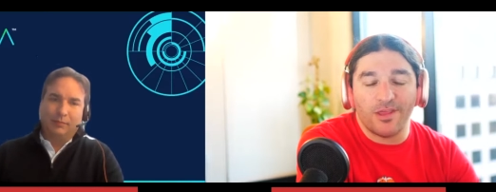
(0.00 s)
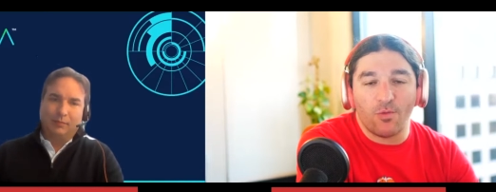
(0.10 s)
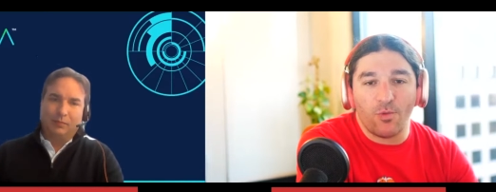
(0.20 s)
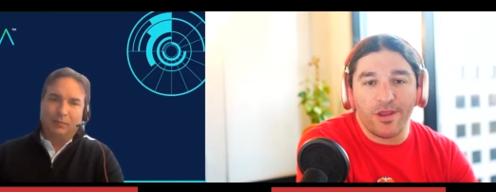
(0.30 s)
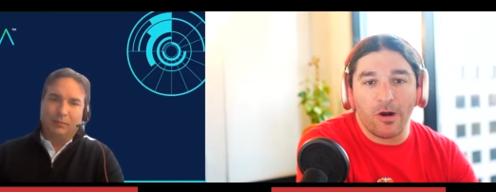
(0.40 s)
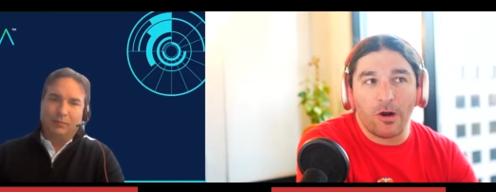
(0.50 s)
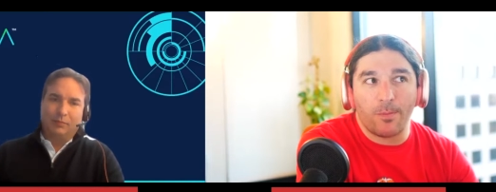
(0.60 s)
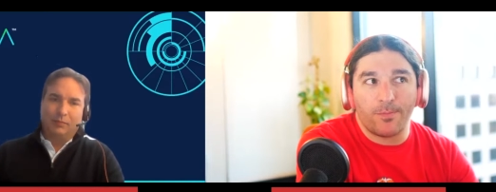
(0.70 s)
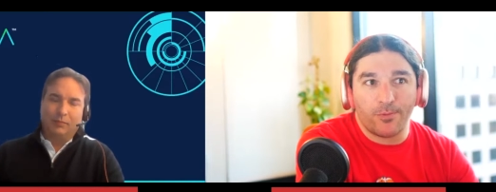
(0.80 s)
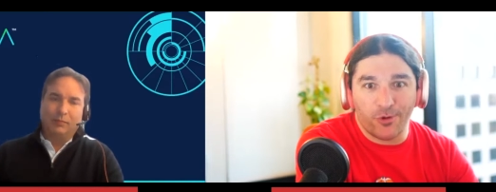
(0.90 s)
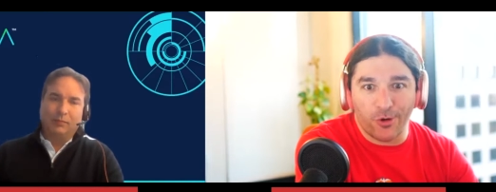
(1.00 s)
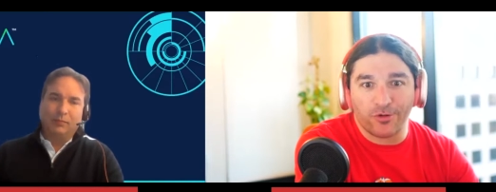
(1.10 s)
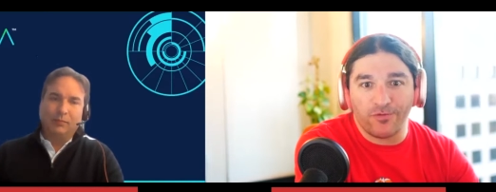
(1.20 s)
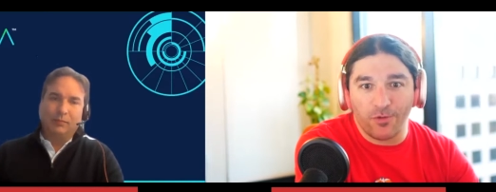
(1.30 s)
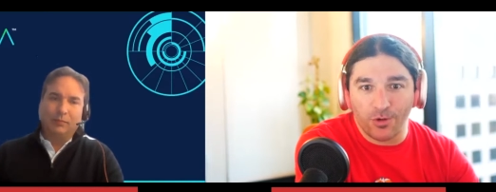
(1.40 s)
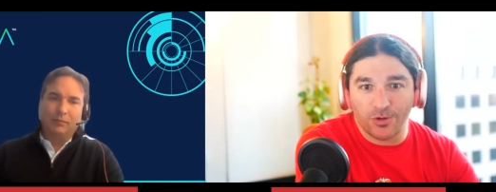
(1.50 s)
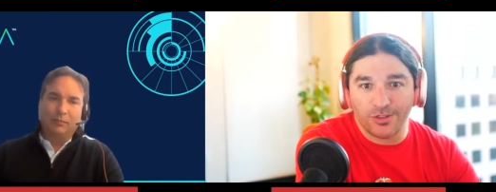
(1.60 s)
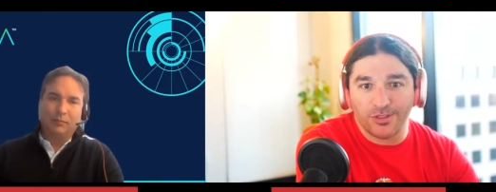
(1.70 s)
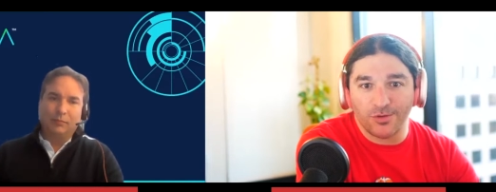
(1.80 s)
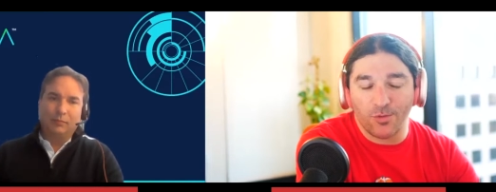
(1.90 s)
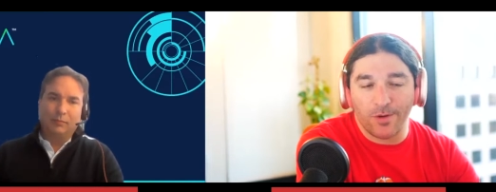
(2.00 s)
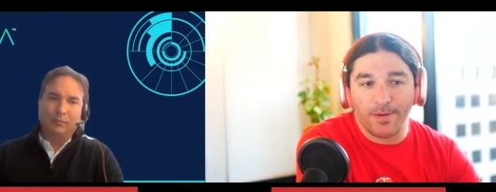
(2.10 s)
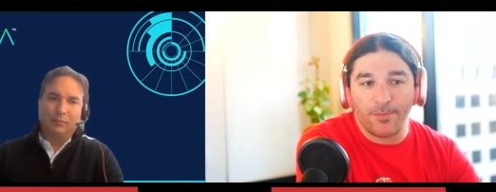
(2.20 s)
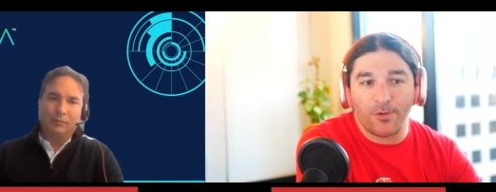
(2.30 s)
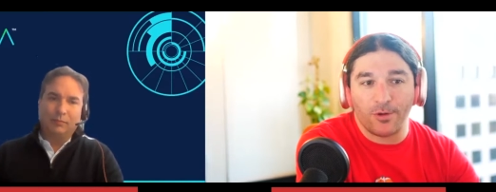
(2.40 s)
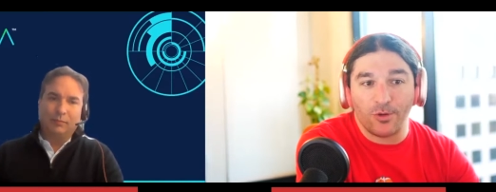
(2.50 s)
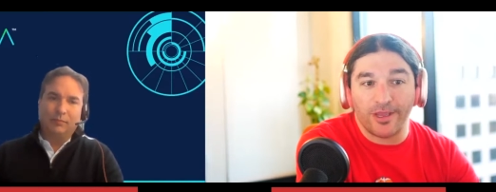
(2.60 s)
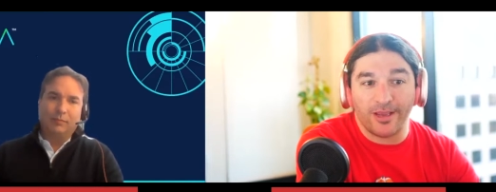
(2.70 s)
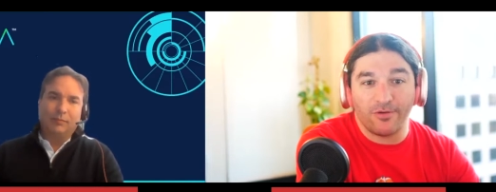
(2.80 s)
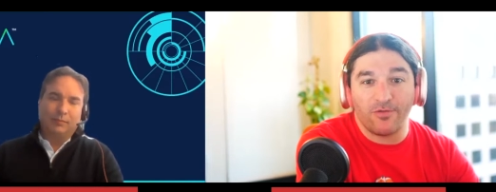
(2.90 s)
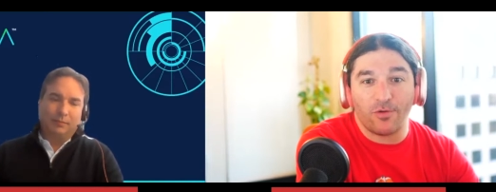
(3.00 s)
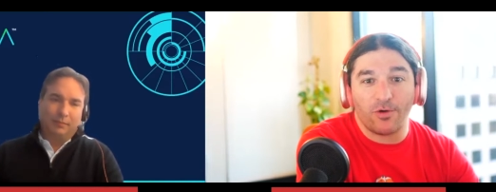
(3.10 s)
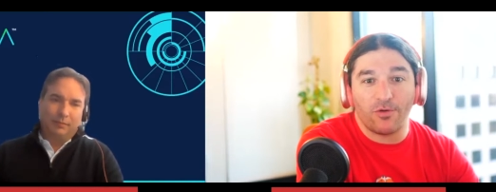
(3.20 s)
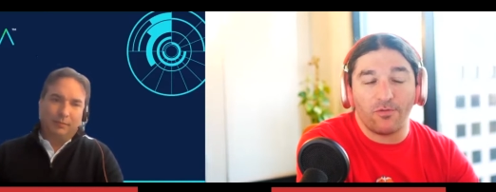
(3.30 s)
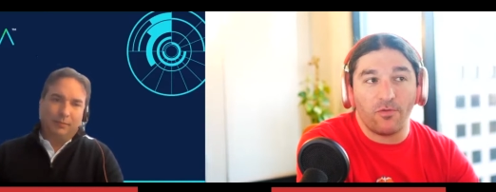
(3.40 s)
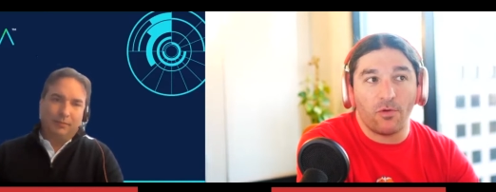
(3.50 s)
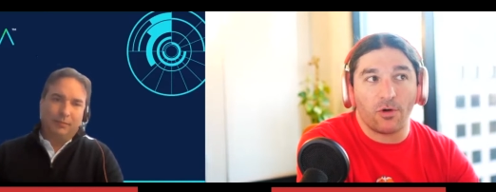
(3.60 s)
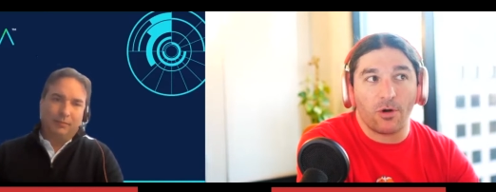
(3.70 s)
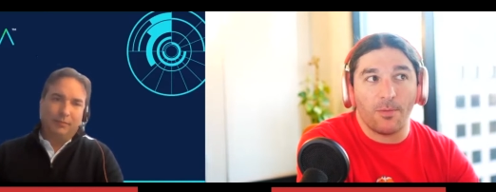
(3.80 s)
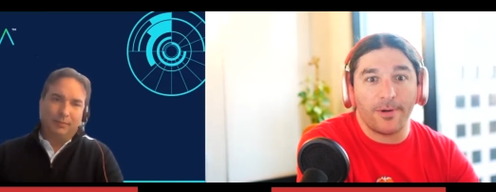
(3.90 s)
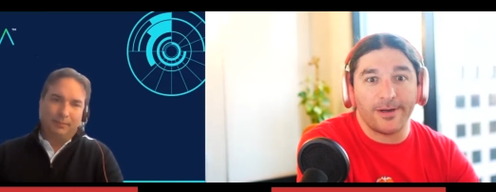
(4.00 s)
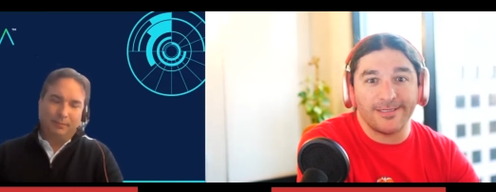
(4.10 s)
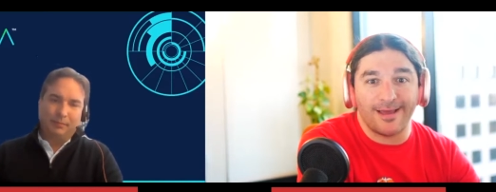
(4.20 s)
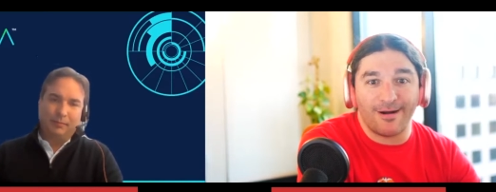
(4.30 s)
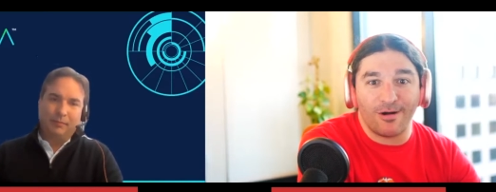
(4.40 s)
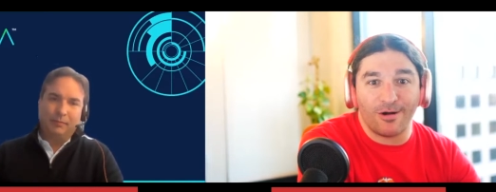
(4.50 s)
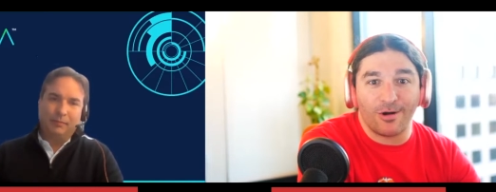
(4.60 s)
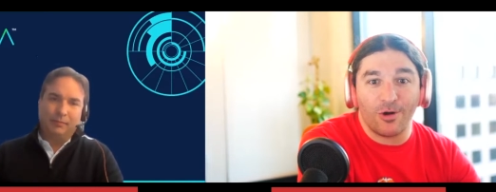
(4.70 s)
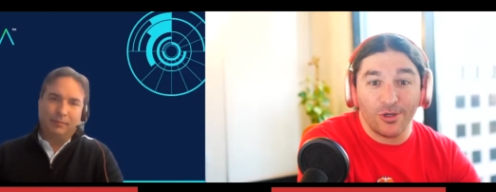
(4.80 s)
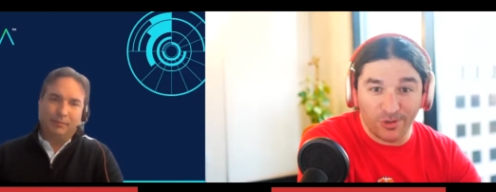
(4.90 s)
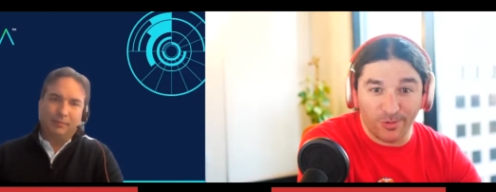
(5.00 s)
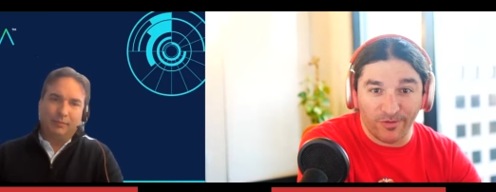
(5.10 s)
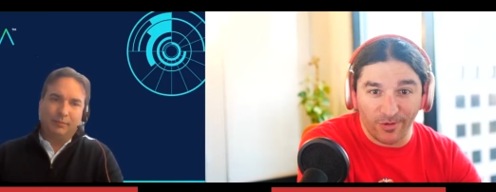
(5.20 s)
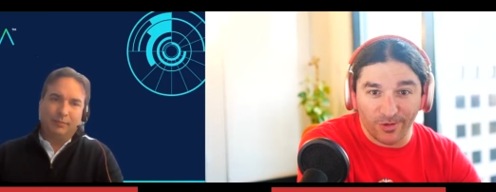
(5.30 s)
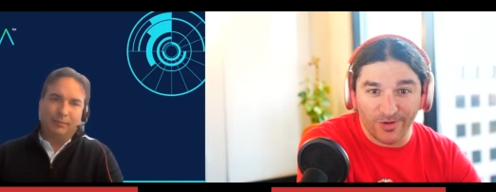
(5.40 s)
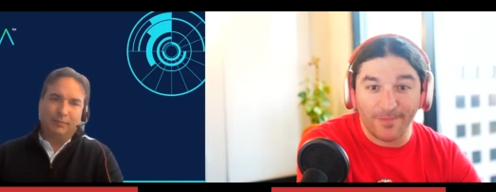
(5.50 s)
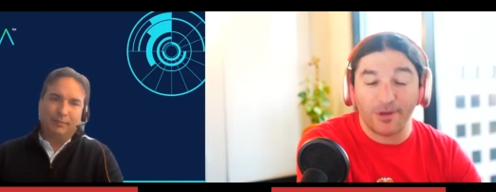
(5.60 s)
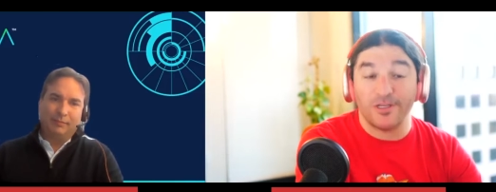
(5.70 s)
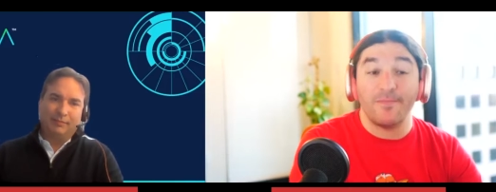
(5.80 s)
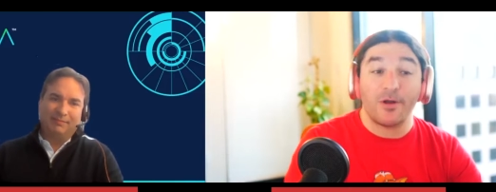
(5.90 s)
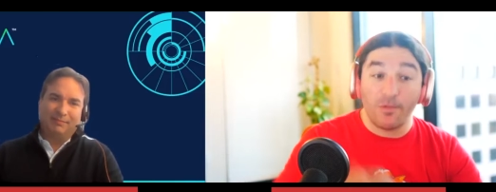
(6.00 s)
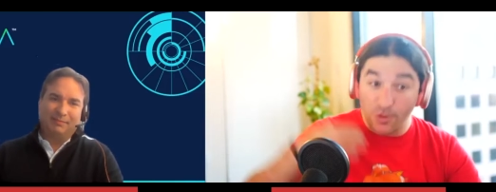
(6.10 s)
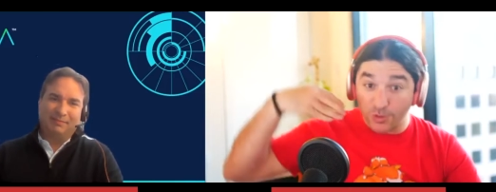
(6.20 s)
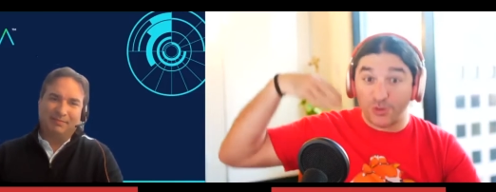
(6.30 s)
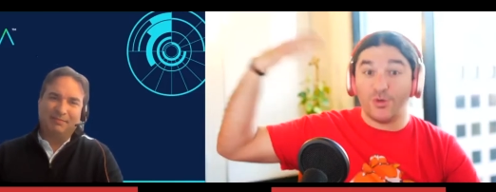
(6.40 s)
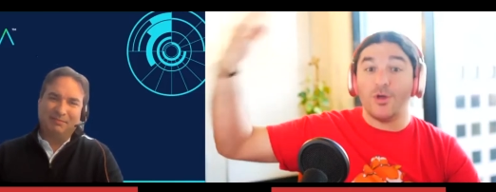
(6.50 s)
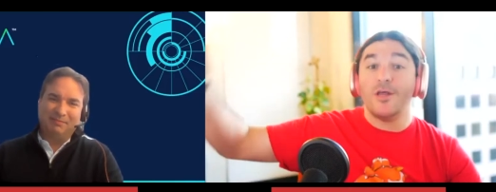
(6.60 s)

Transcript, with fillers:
Speaker 1: we are product focused when people are looking for for companies that are customer focused right because they become used to mm-hmm.